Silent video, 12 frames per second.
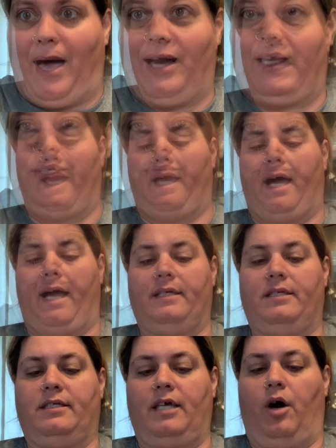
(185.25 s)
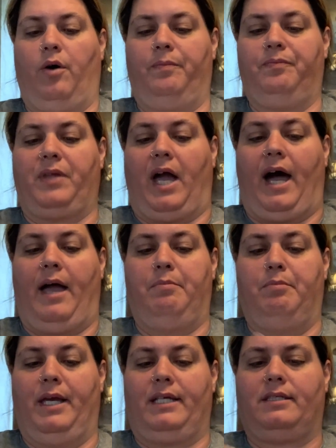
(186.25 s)
Okay, guys, so I
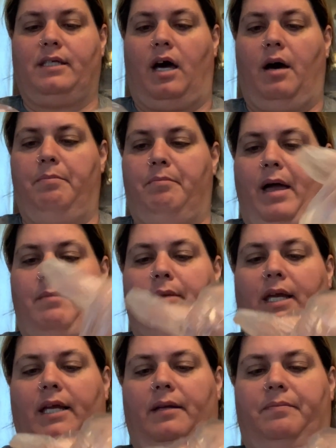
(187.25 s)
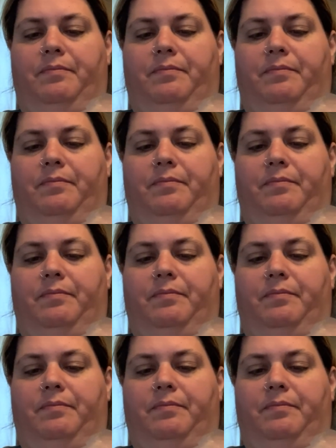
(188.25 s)
mixed up my meat,